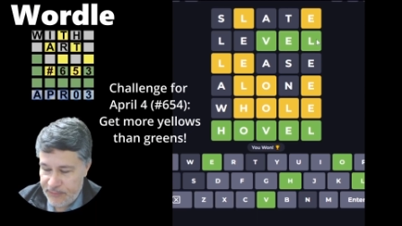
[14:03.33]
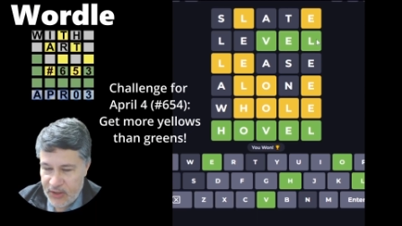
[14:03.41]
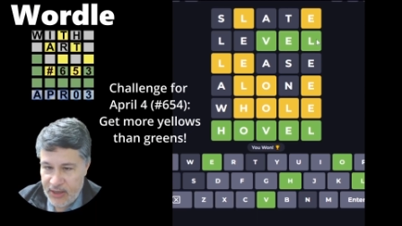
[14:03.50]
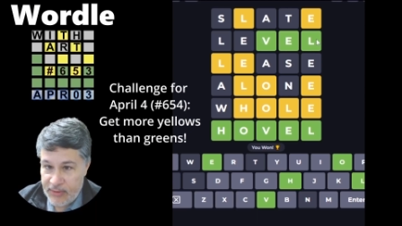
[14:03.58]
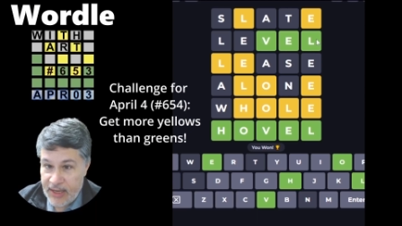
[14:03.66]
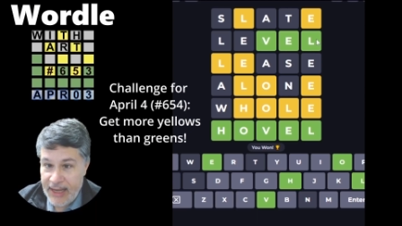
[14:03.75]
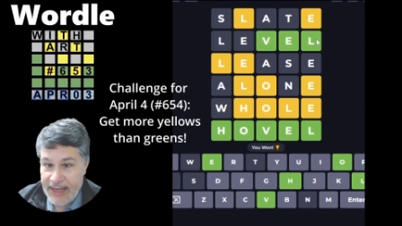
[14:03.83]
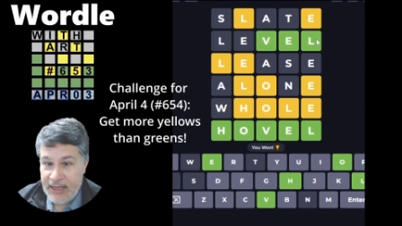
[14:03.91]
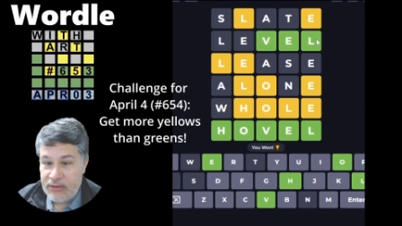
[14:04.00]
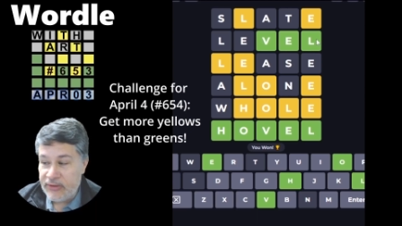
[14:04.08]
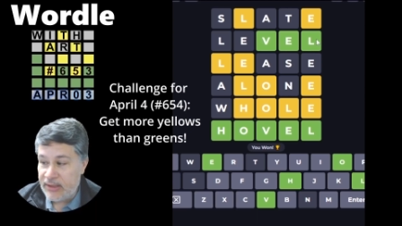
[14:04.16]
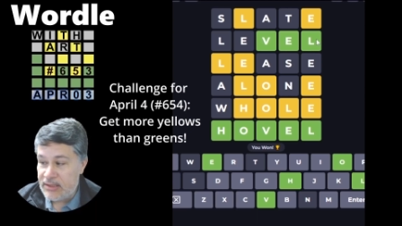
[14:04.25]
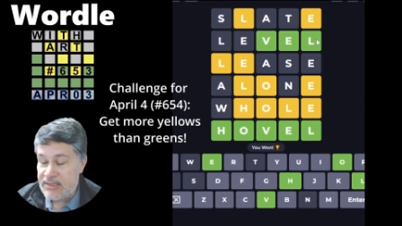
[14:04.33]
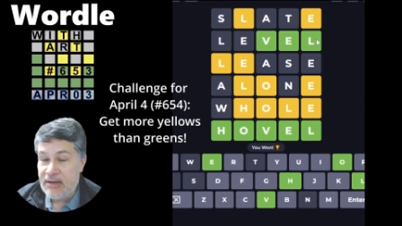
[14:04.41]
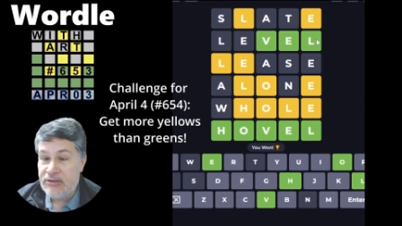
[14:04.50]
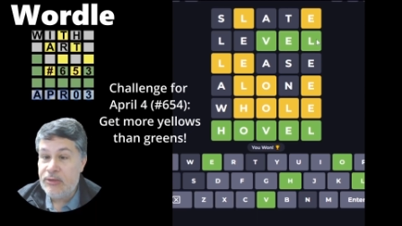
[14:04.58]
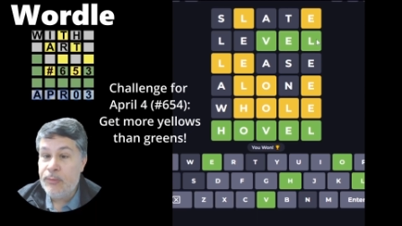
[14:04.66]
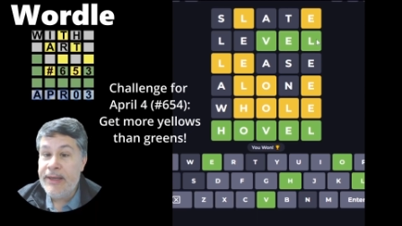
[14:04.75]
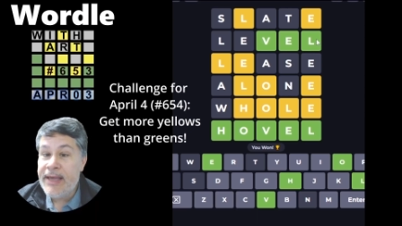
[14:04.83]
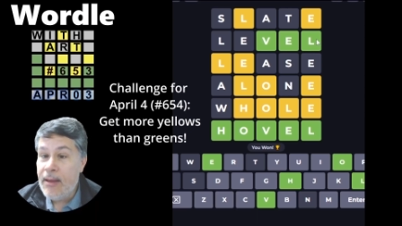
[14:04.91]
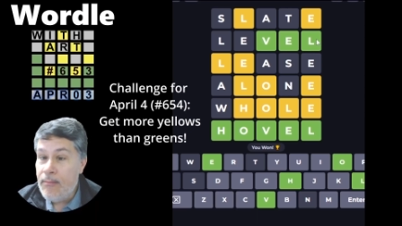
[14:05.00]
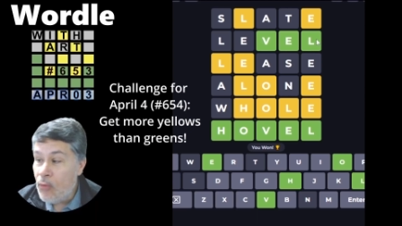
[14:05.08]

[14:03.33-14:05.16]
Okay, we got 8 greens. Now, did we get